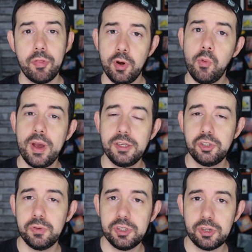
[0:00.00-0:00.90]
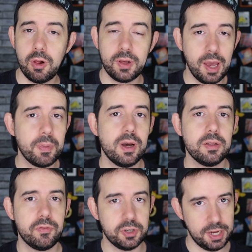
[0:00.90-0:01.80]
three ways to install
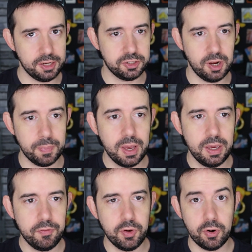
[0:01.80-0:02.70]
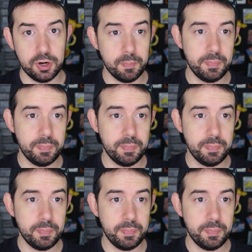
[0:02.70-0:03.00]
CapCut for desktop. If you're on a